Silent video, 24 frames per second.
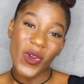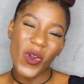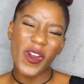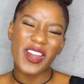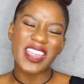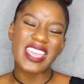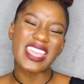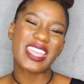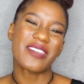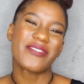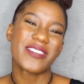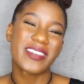
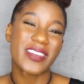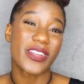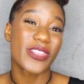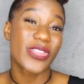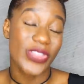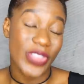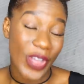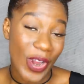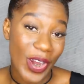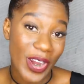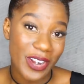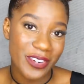or even the
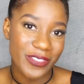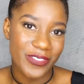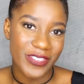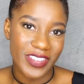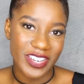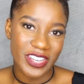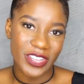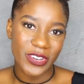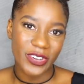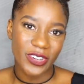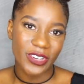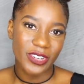third
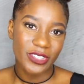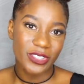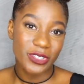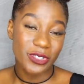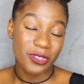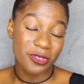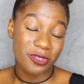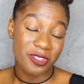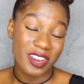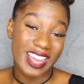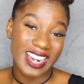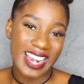video,
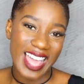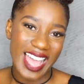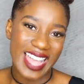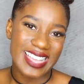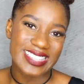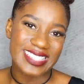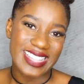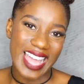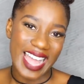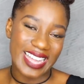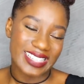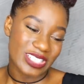you'd
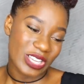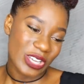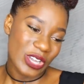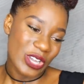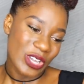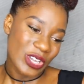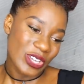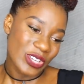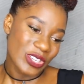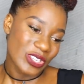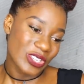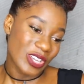realize that
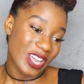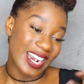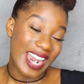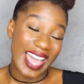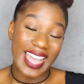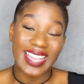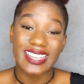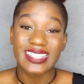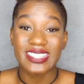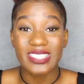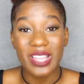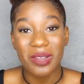you
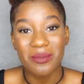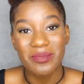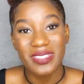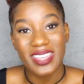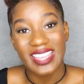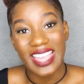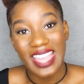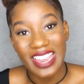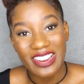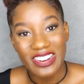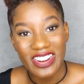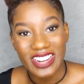like
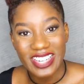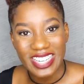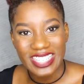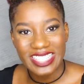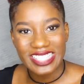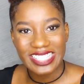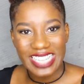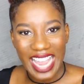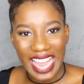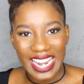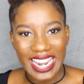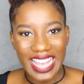something here on
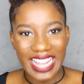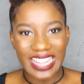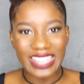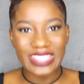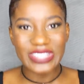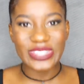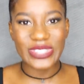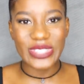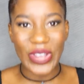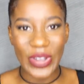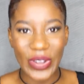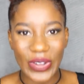this
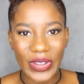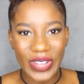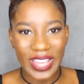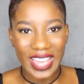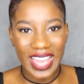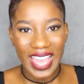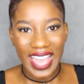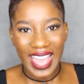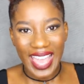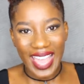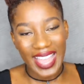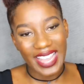channel, so
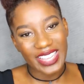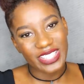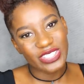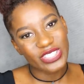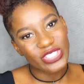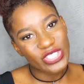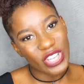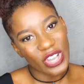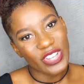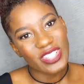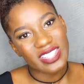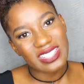
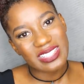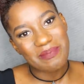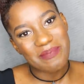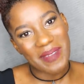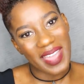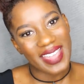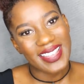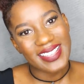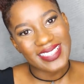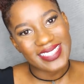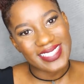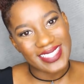it just
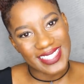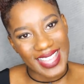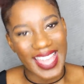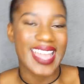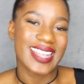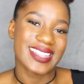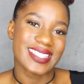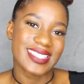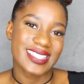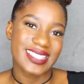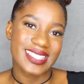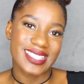makes
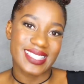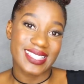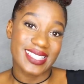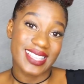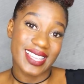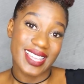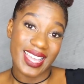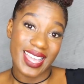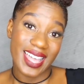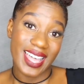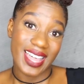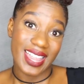
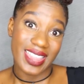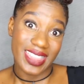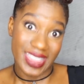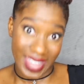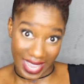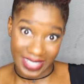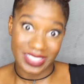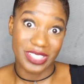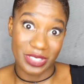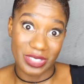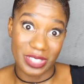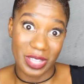sense
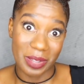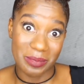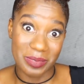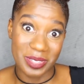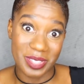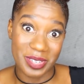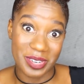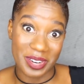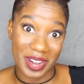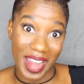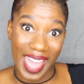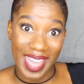that you
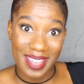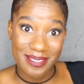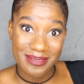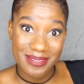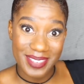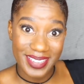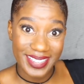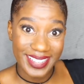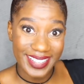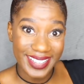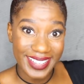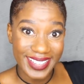subscribe.